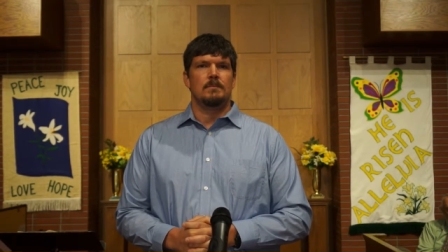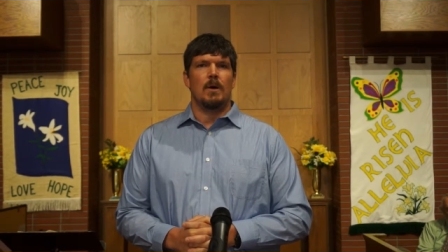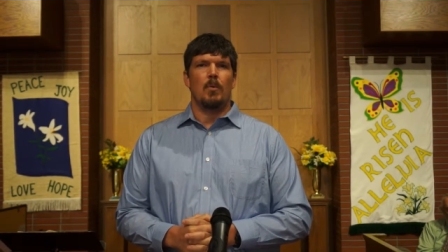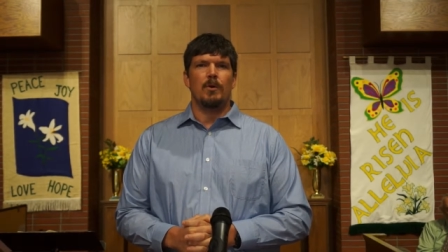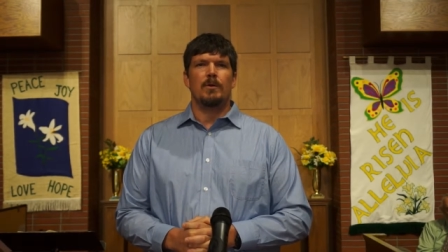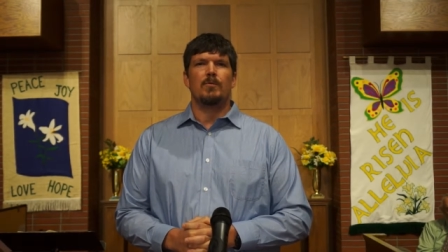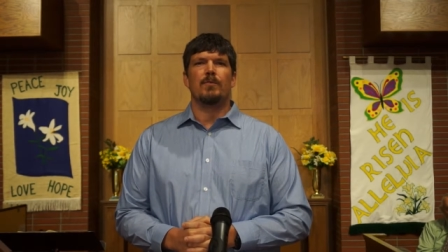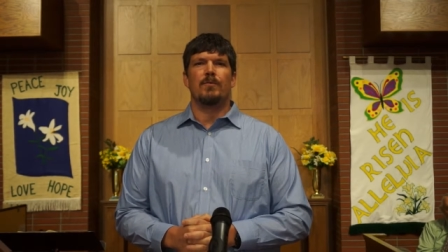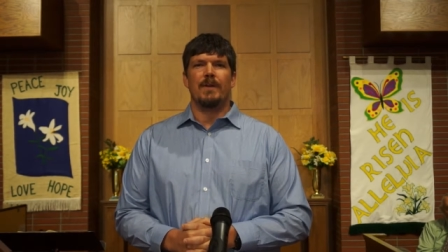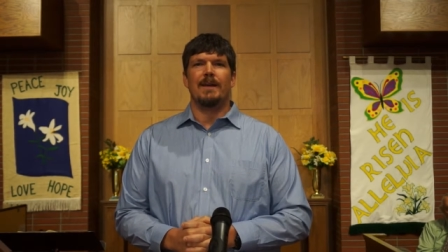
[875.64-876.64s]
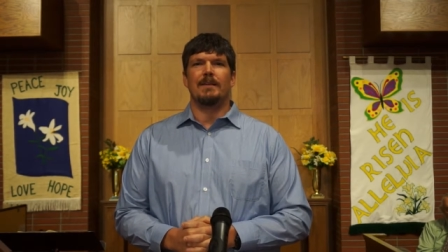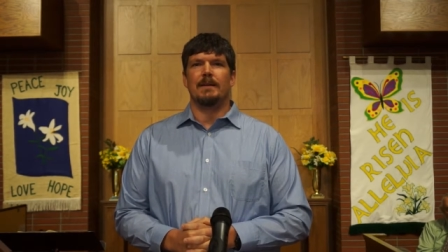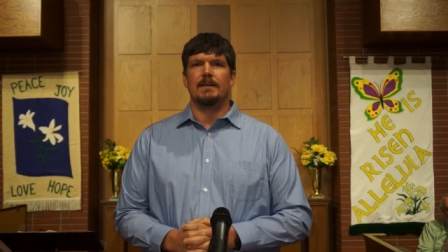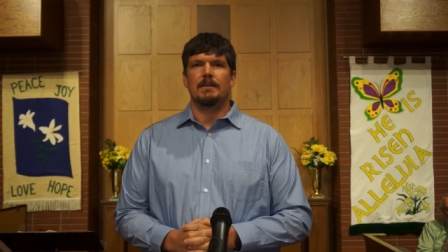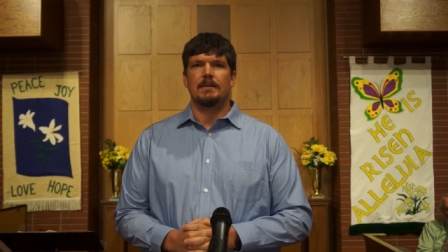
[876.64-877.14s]
I wonder if we're failing
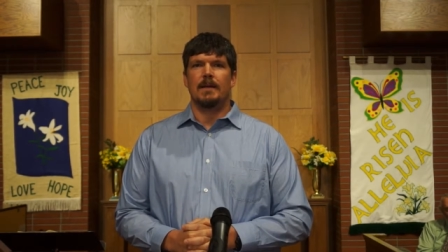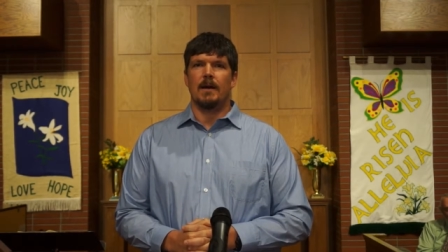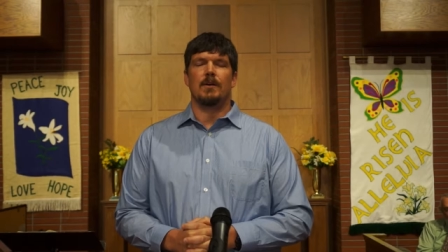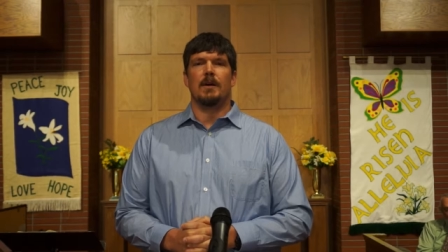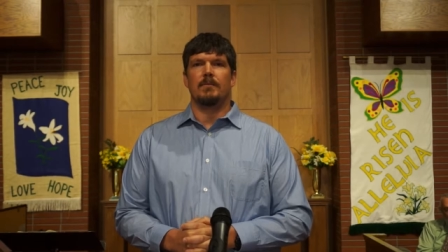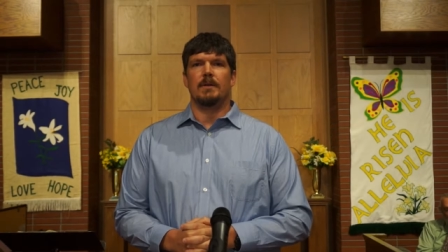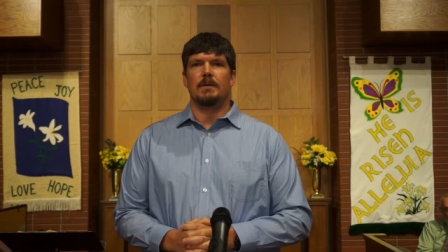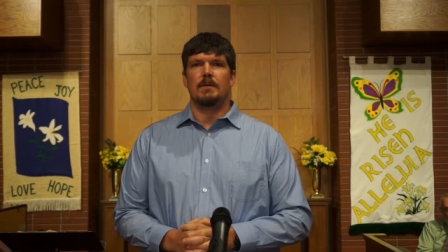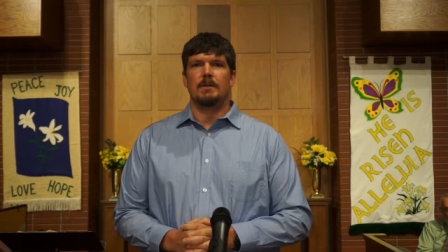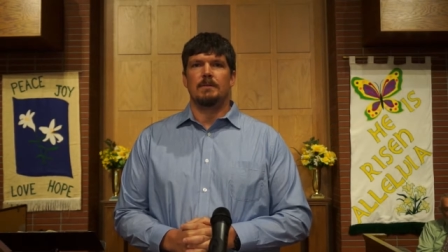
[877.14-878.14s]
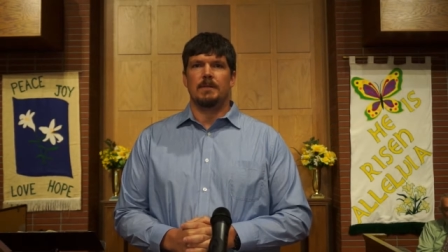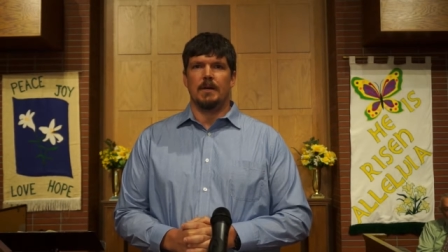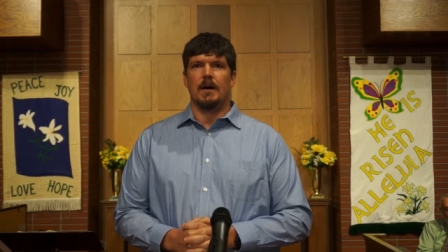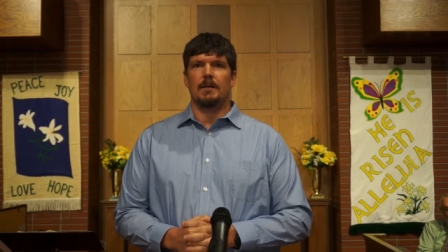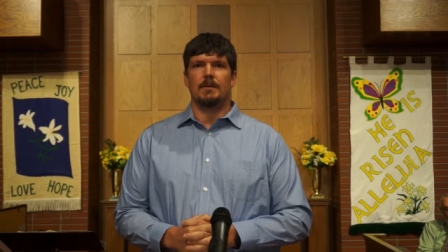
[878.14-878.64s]
in our covenant to
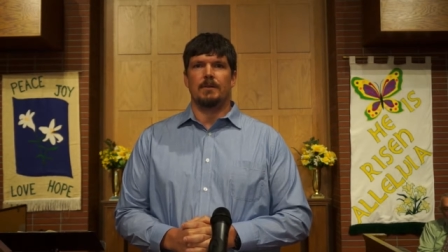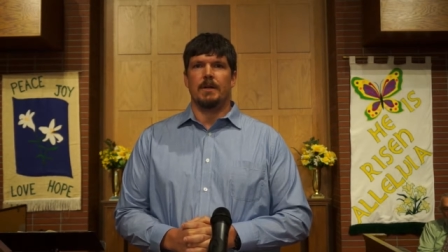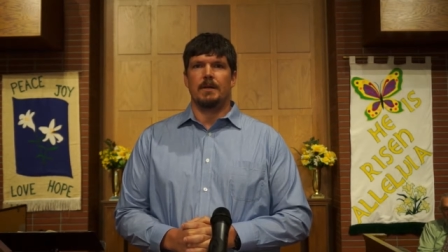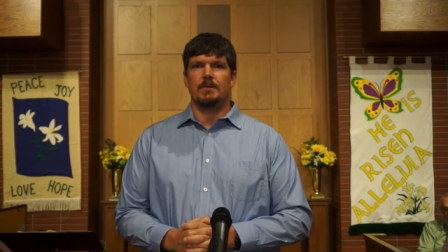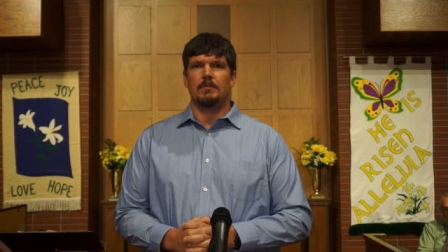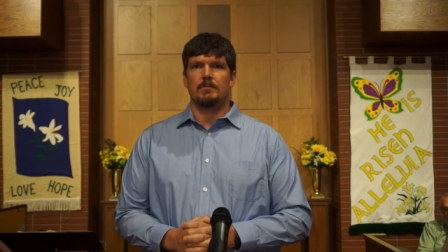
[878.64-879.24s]
God and to creation.